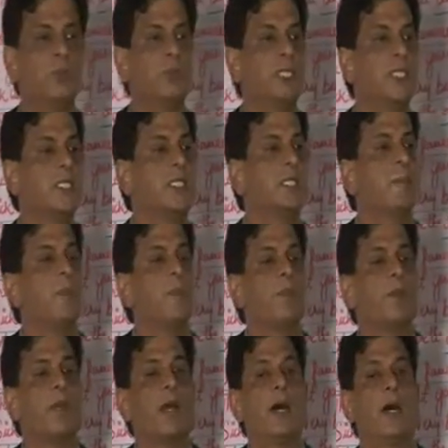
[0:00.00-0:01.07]
means
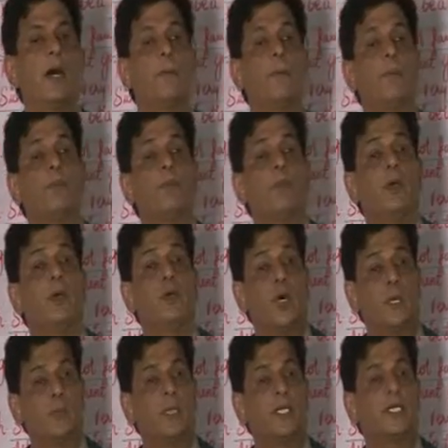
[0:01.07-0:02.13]

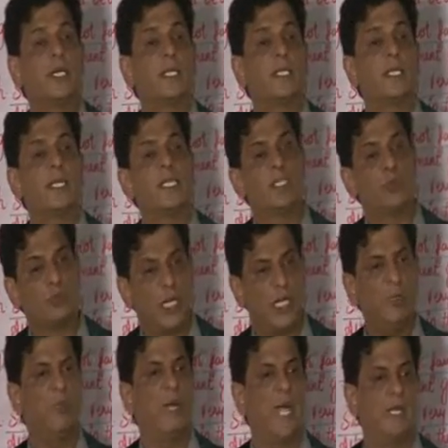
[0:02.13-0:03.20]
one particular thing is
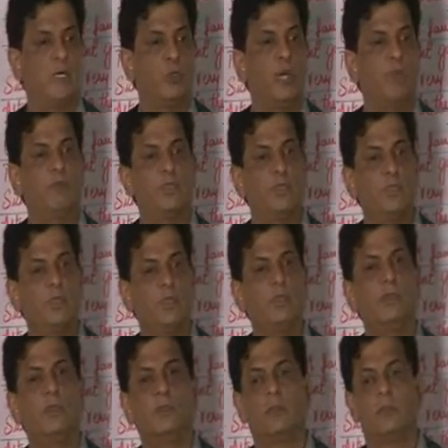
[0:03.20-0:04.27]
very bad. You have to
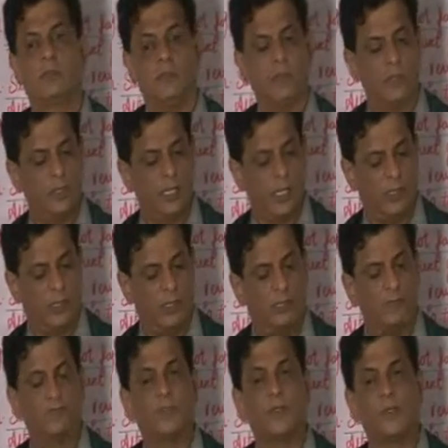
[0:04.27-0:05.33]
go to
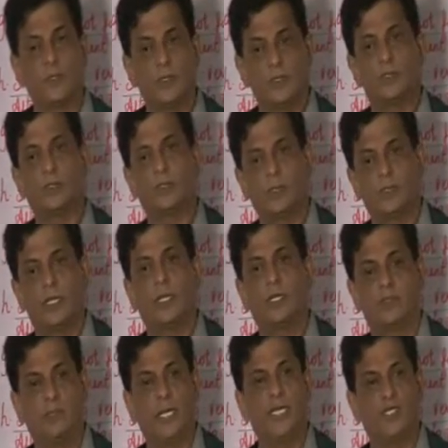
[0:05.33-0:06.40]
a
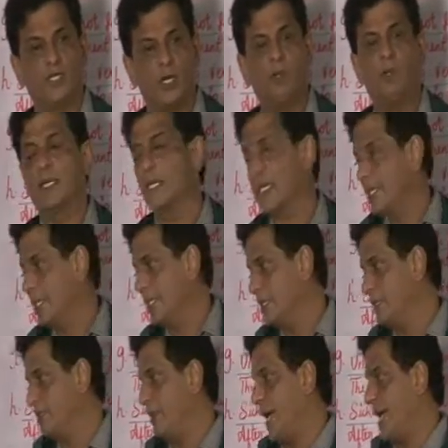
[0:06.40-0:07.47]
repair shop and get it
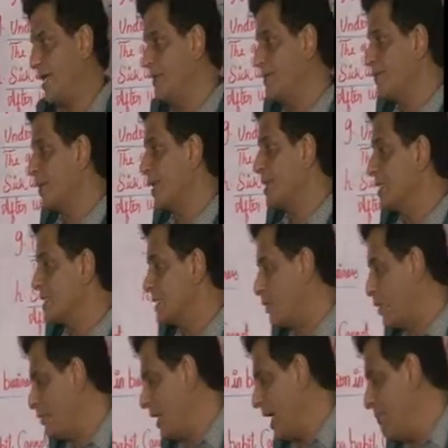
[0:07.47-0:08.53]
repaired. Some of the